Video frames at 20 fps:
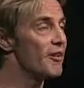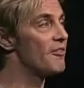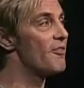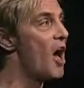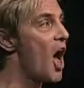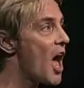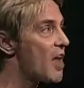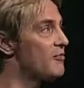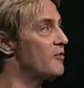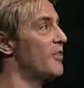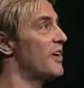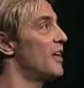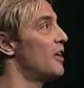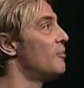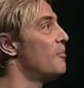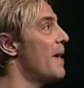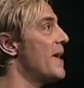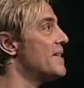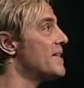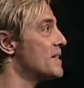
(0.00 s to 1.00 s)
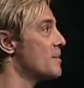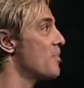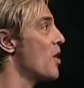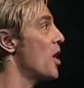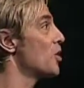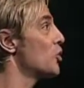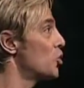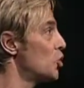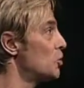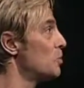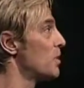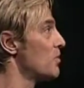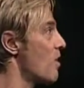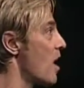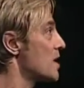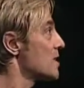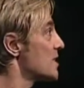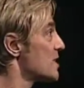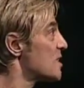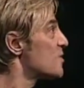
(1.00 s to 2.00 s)
vaudeville based upon
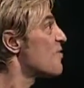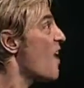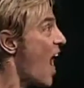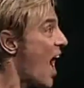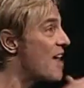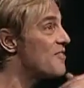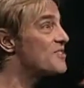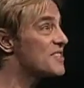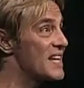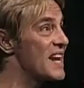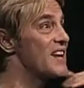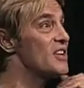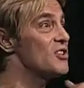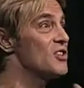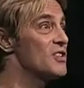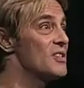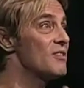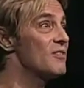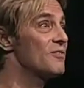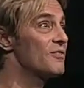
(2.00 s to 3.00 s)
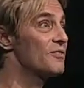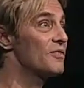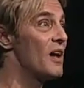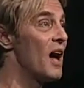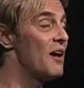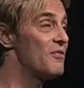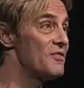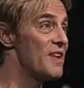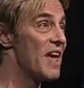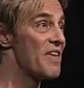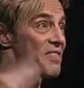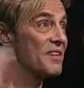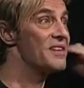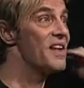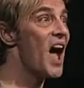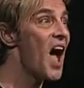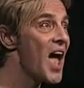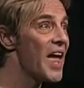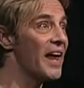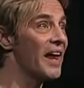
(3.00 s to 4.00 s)
Kubler-Ross's five stages of death and
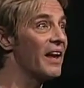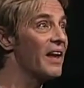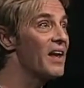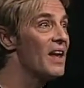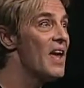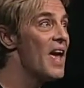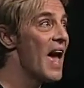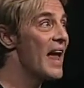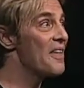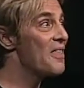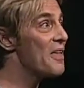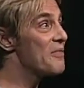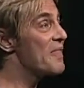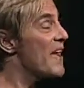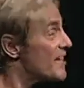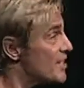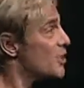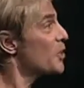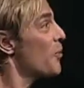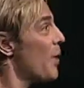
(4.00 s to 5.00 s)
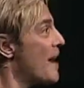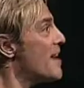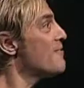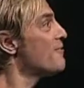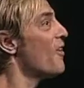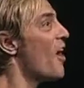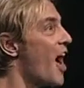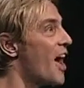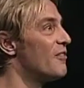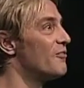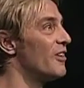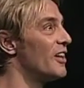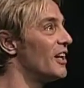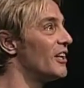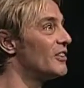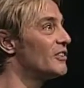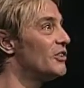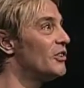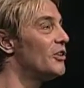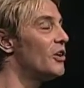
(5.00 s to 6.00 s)
dying. And I thought, that's a great
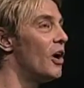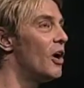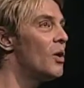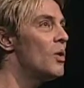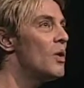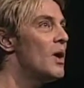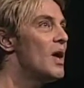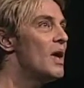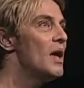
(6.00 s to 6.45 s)
vaudeville, you know?